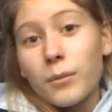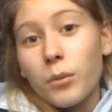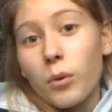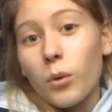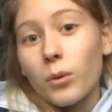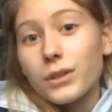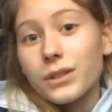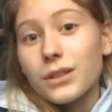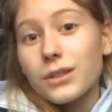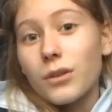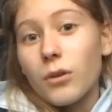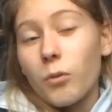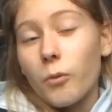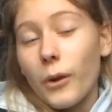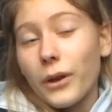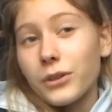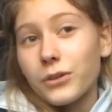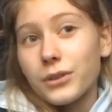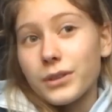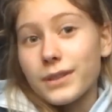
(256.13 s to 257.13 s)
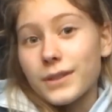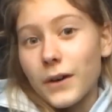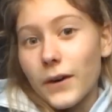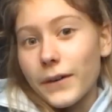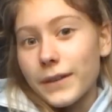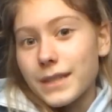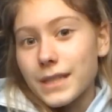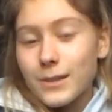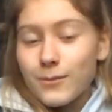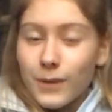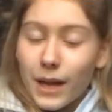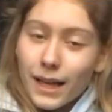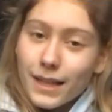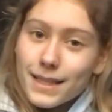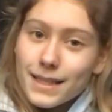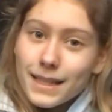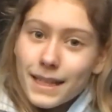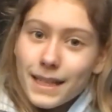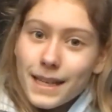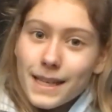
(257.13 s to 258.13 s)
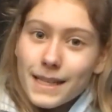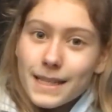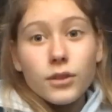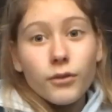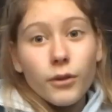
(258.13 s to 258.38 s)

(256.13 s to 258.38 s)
important when you're starting gymnastics.